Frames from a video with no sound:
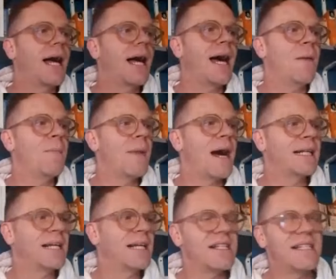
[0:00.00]
and
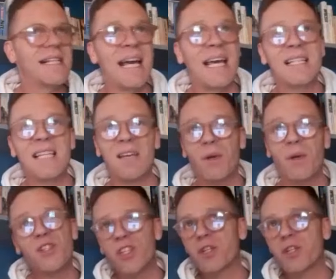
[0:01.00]
a society which